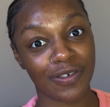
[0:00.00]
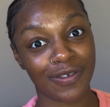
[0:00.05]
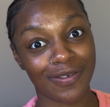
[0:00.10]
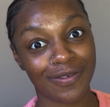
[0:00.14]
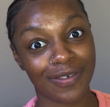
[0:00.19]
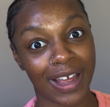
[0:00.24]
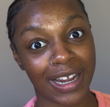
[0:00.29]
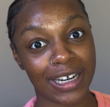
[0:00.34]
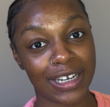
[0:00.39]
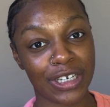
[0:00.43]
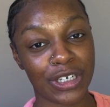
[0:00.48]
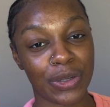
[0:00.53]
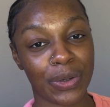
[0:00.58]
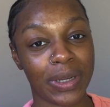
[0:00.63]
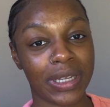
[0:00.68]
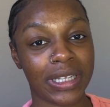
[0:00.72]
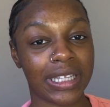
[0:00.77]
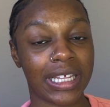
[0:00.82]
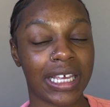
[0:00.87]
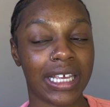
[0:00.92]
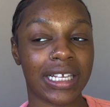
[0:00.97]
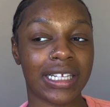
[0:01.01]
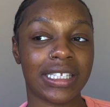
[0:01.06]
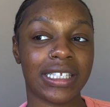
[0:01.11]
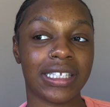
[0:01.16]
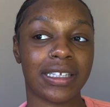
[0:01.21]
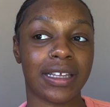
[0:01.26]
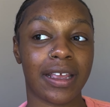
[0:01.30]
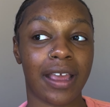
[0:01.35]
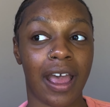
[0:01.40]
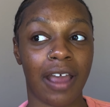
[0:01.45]
for finally doing this.
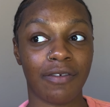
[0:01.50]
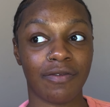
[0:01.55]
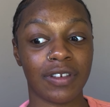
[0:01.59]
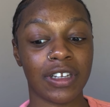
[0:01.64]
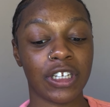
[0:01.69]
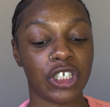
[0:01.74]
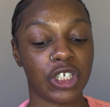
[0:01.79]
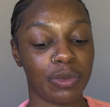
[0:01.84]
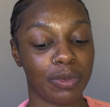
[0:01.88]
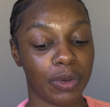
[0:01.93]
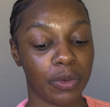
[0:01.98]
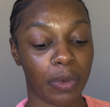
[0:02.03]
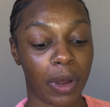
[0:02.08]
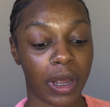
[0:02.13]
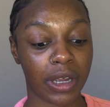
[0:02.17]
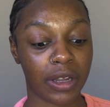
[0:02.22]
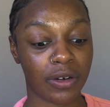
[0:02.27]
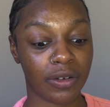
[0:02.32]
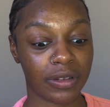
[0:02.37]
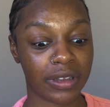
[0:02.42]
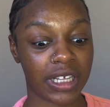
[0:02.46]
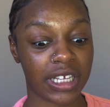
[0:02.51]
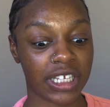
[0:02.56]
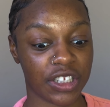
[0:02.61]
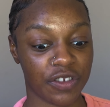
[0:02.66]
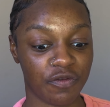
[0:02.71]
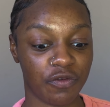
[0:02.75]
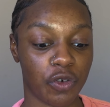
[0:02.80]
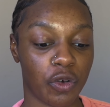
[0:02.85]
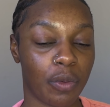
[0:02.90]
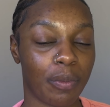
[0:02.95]
I've literally been working on this
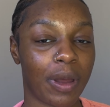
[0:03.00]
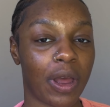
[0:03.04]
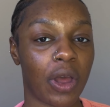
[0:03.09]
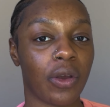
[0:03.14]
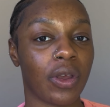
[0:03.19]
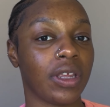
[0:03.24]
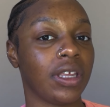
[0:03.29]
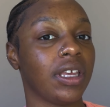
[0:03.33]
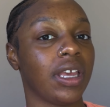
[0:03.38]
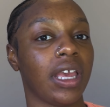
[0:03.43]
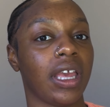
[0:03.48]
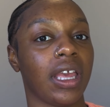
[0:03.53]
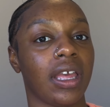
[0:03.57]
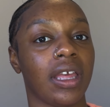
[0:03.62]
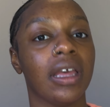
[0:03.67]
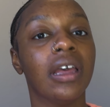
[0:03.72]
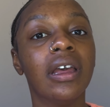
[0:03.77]
for about a year.